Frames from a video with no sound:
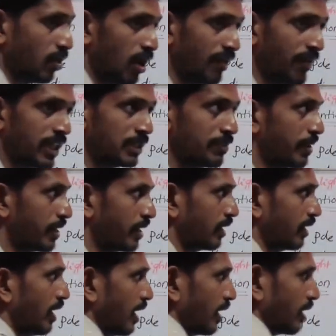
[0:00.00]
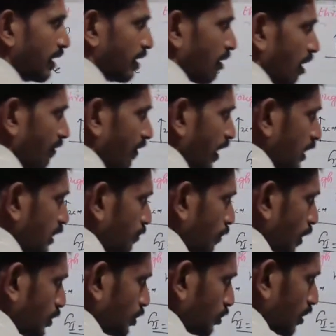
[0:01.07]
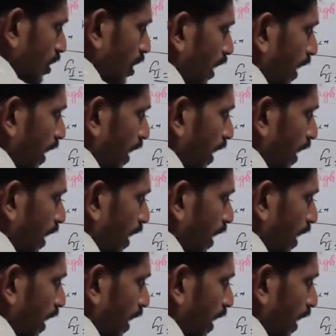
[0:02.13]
convex mirror is always positive,